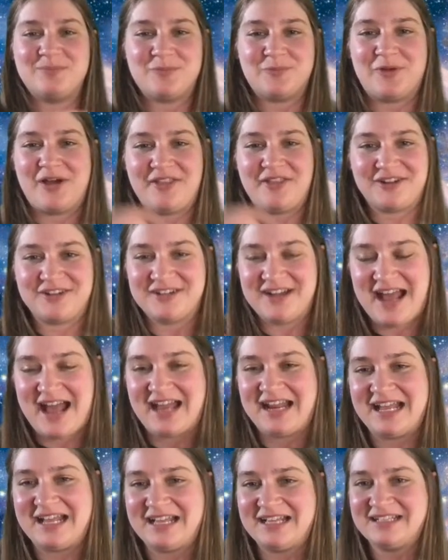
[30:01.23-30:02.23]
while they're
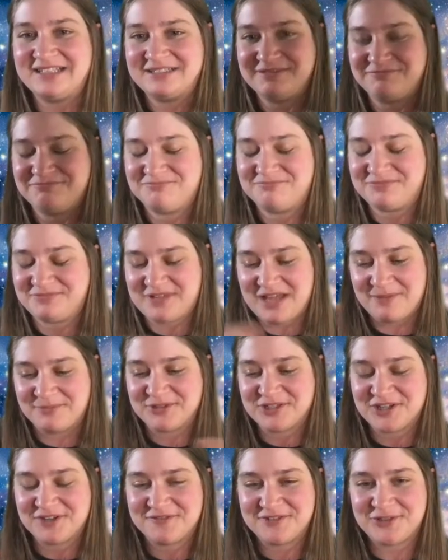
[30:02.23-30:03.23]
at an
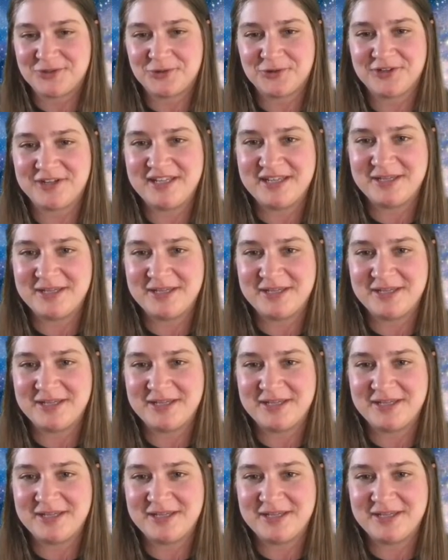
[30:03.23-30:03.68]
observatory